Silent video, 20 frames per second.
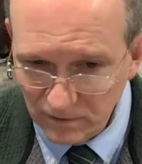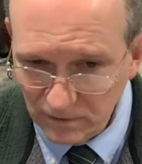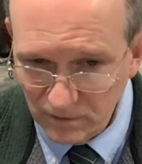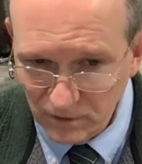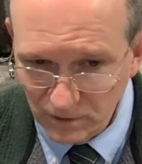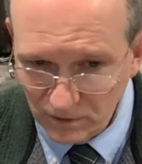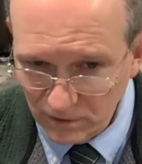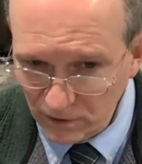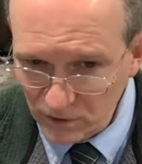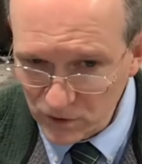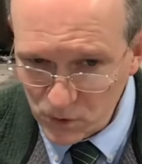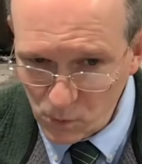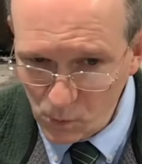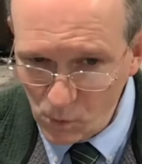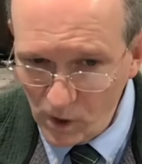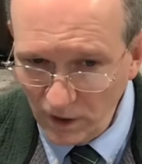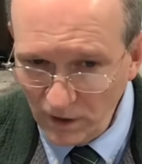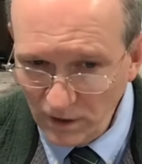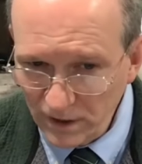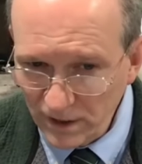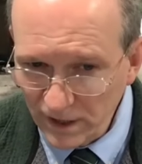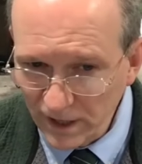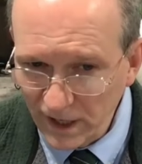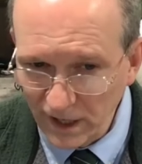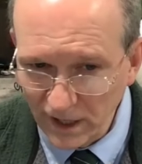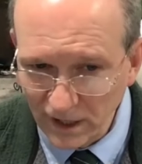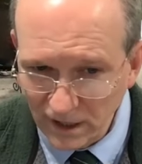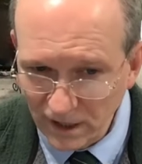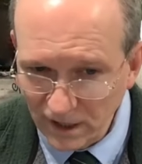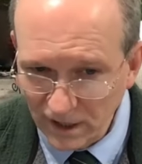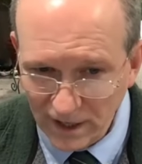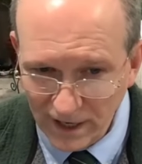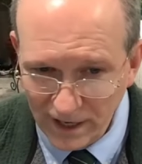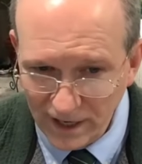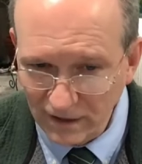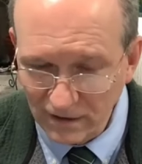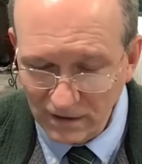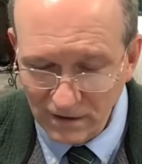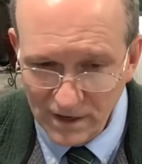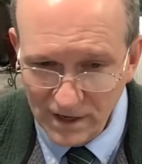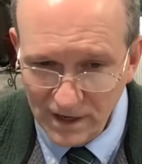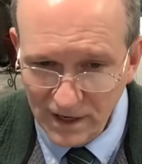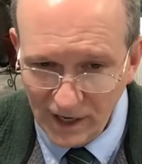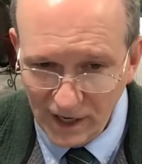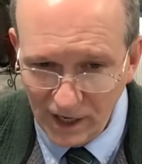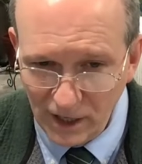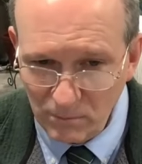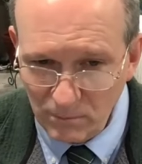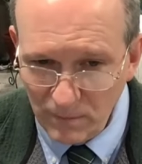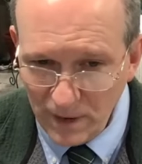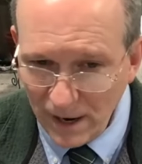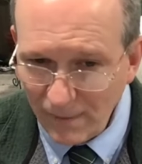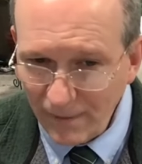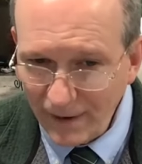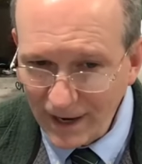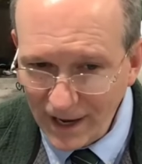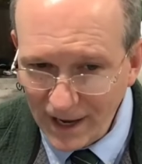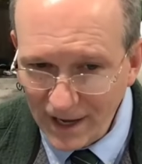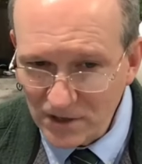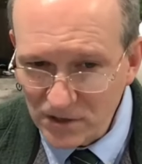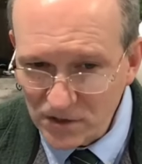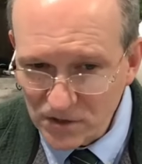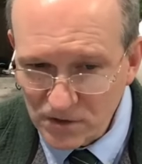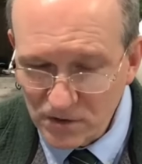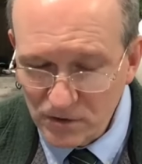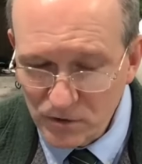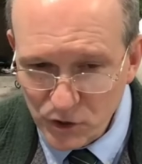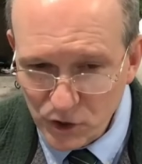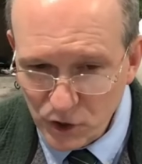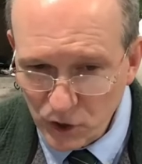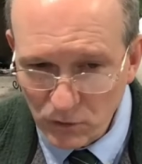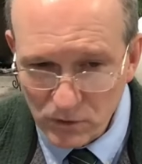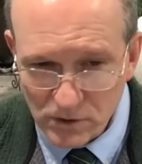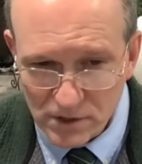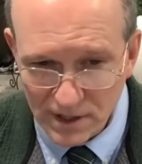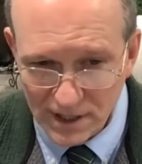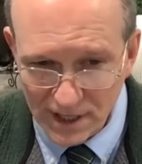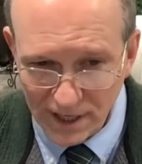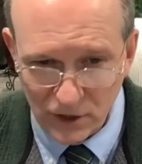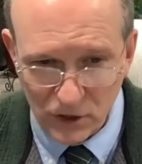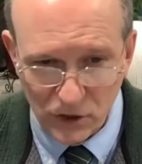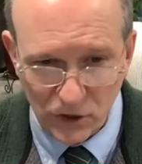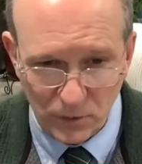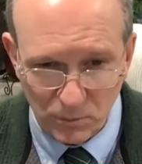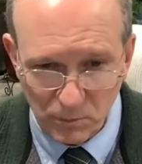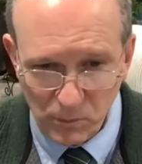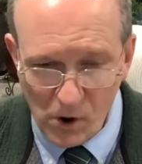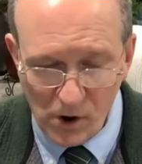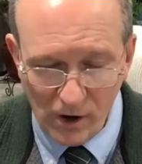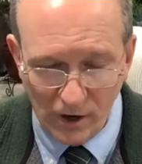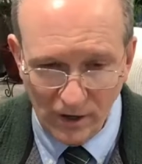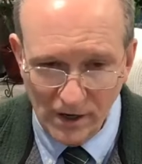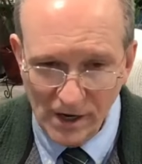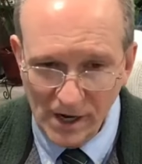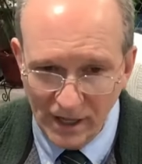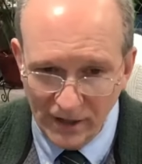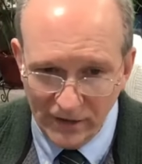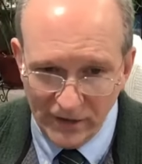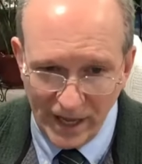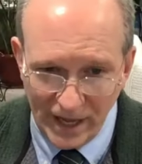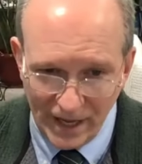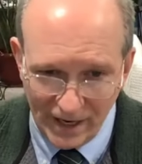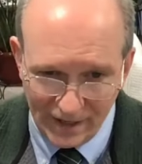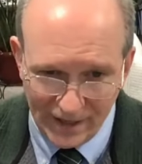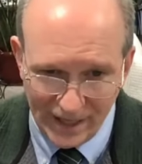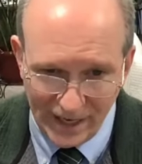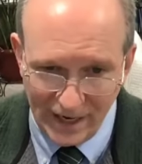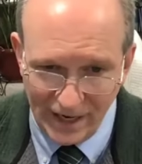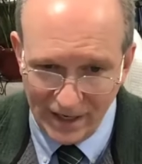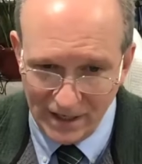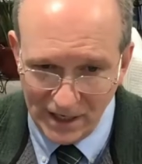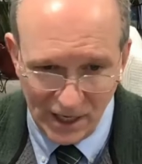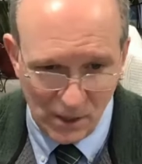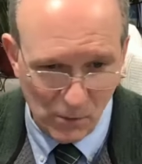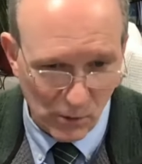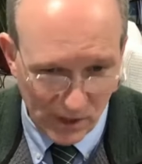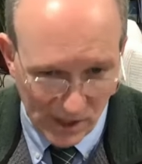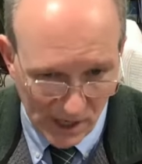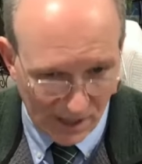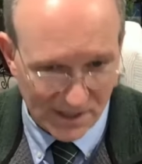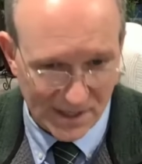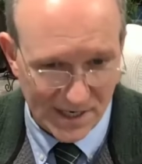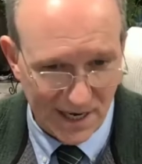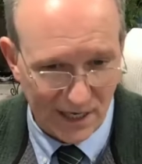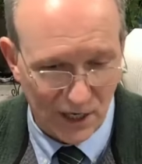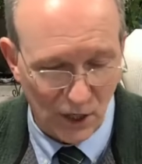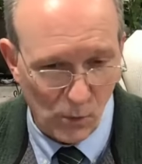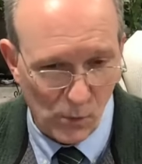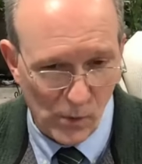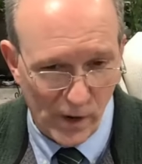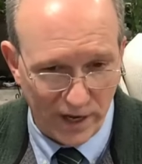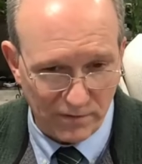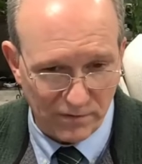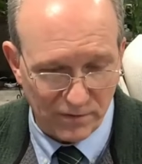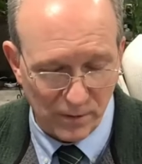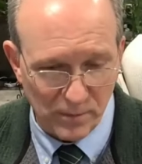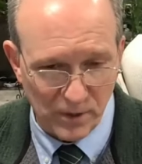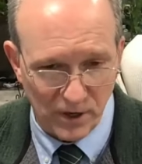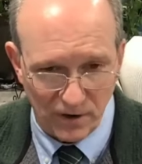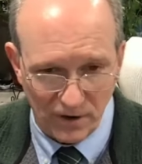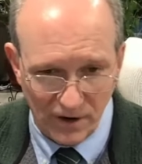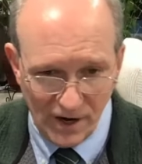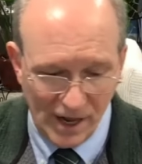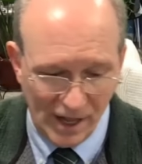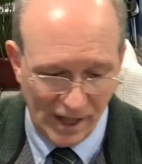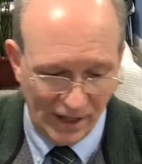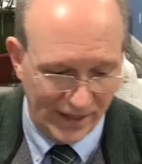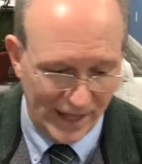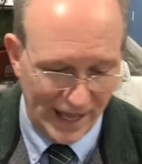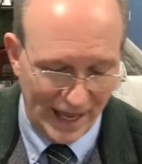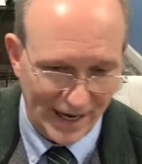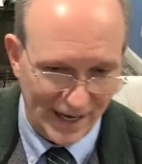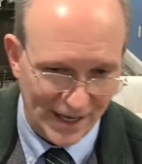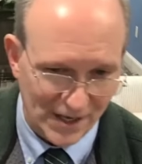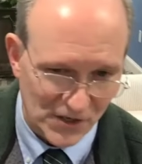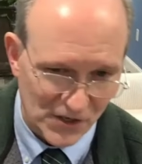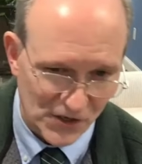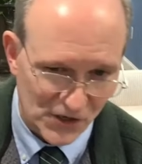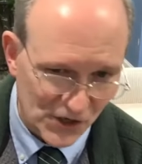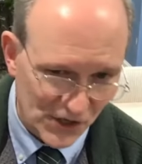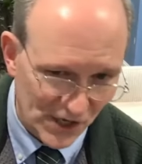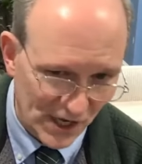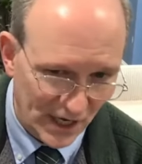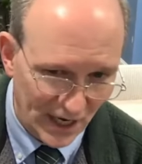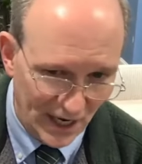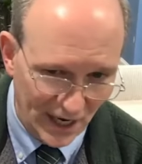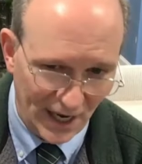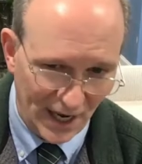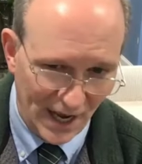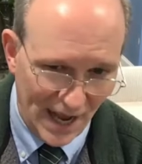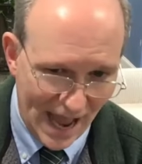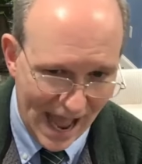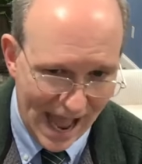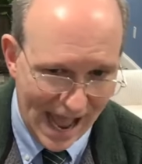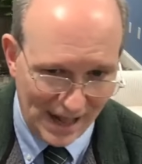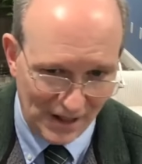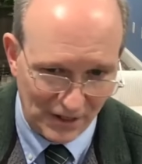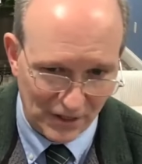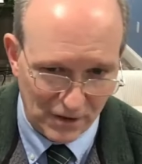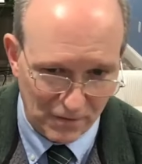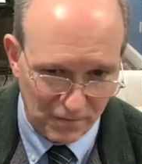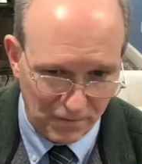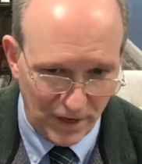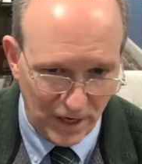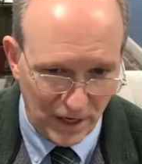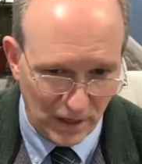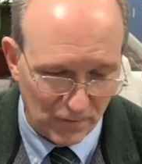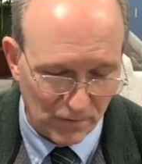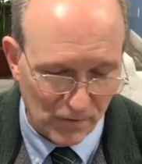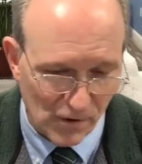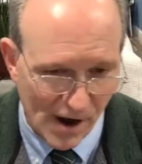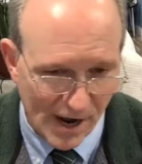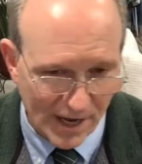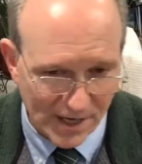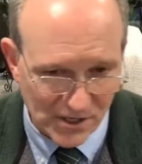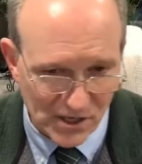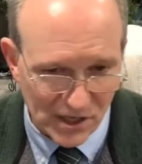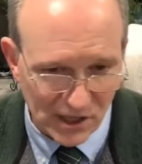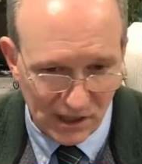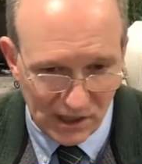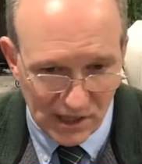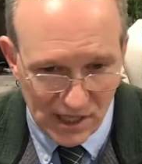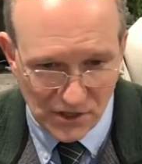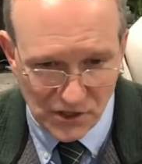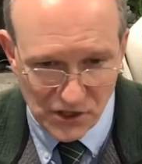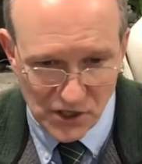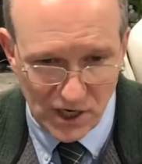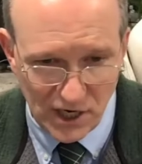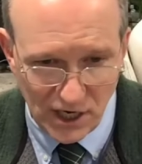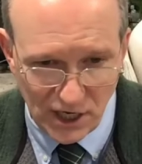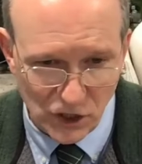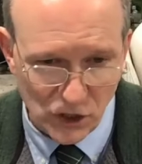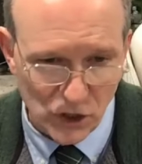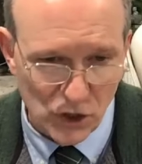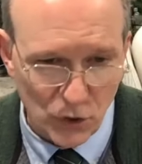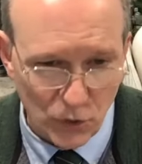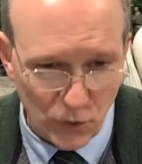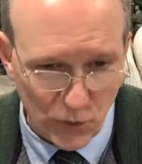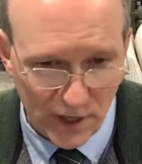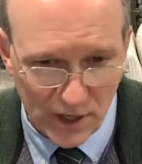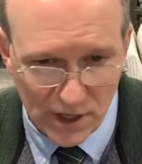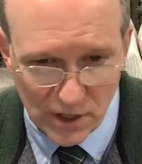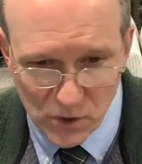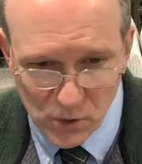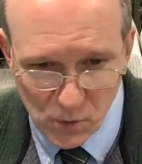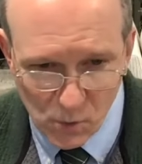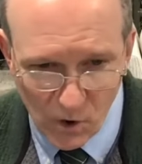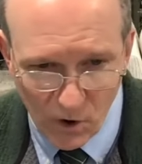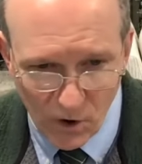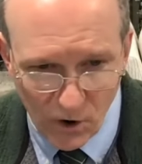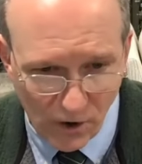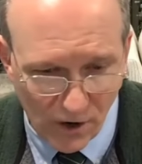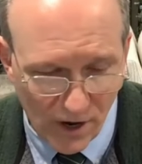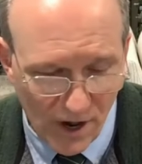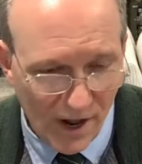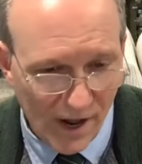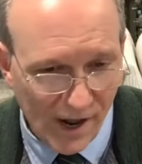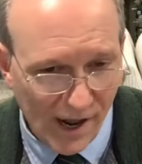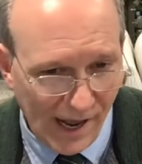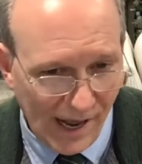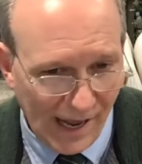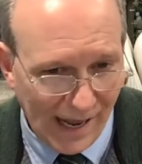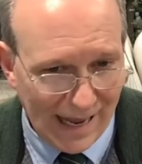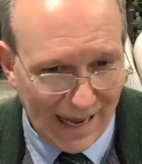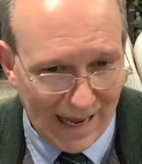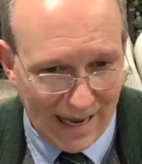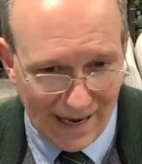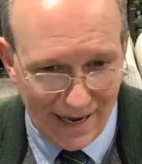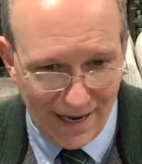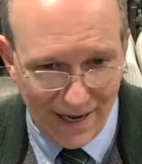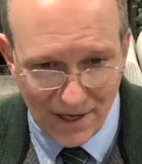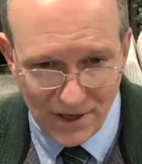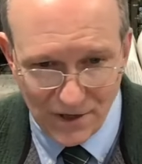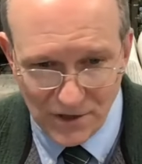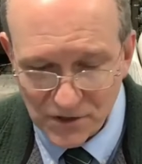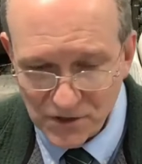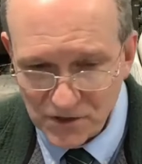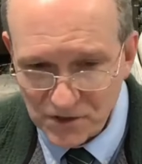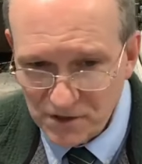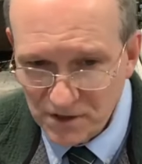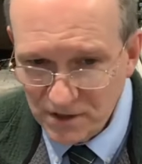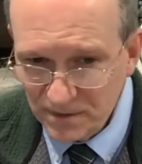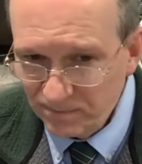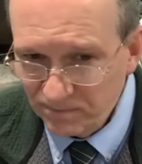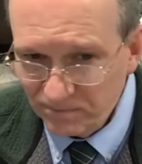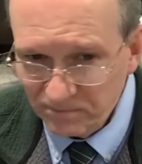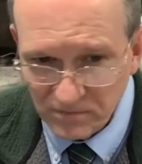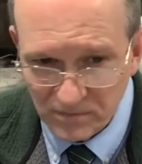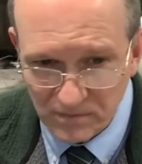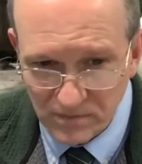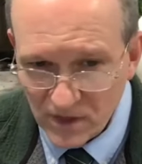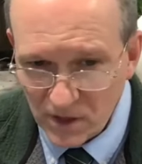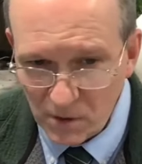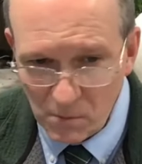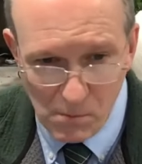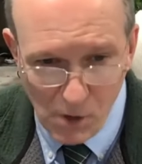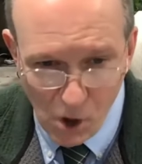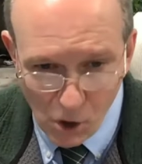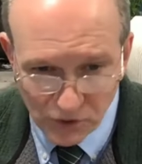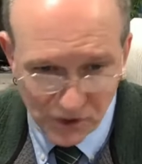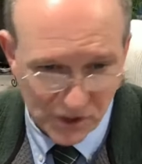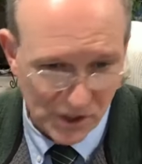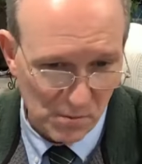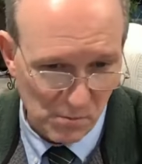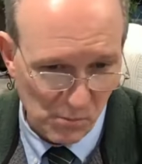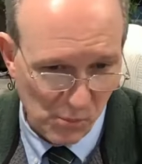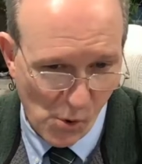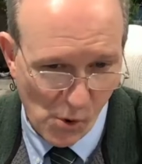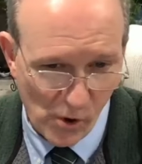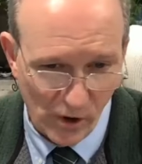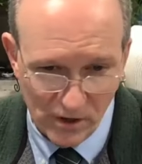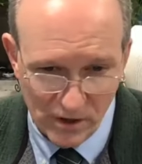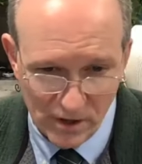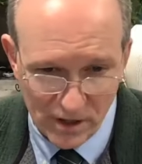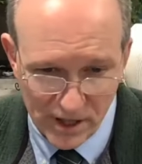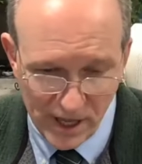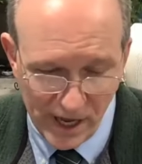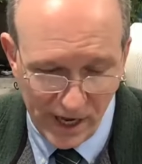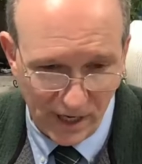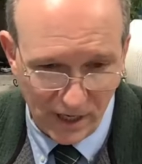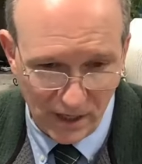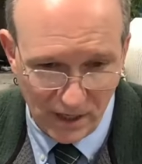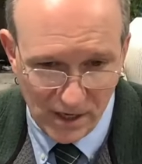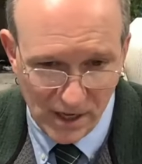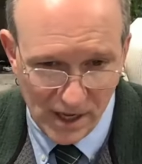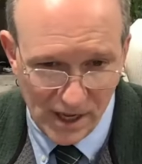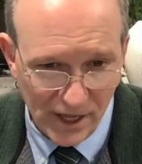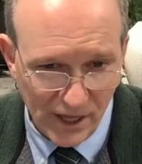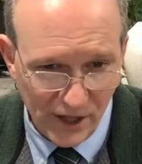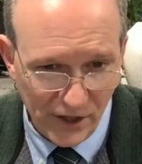there's one thing, and Mary has chosen that good part, that and he would not take it away from her. That is, sitting at the feet of Christ, listening to his word, is the most important thing.